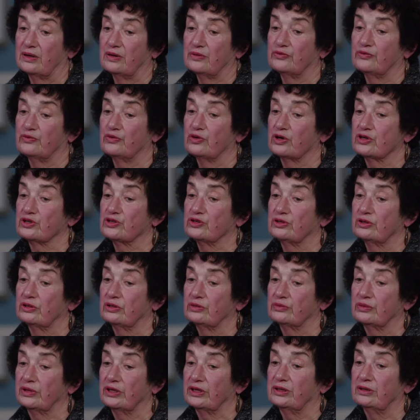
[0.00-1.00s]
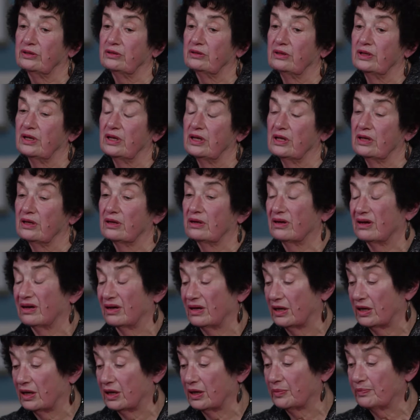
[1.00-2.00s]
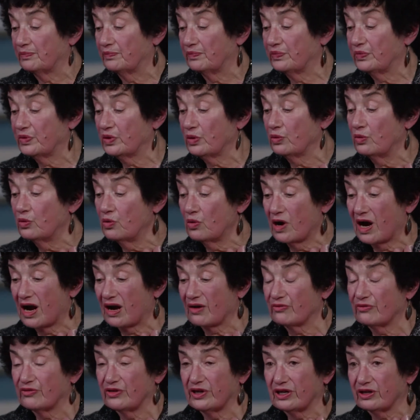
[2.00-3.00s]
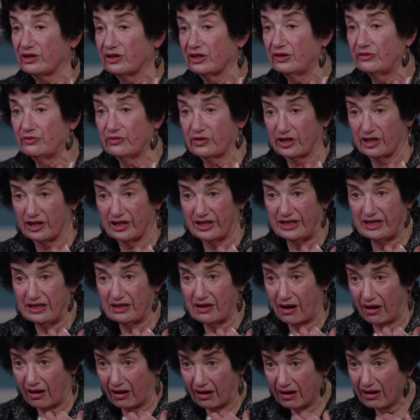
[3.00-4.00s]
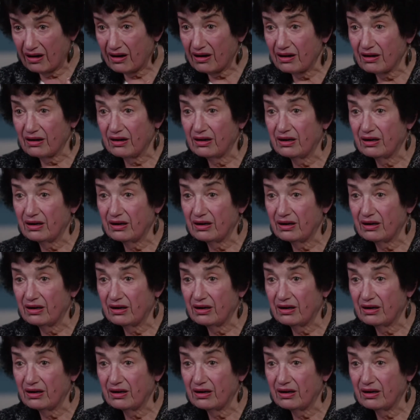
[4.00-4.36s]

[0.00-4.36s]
For children who are very, very young,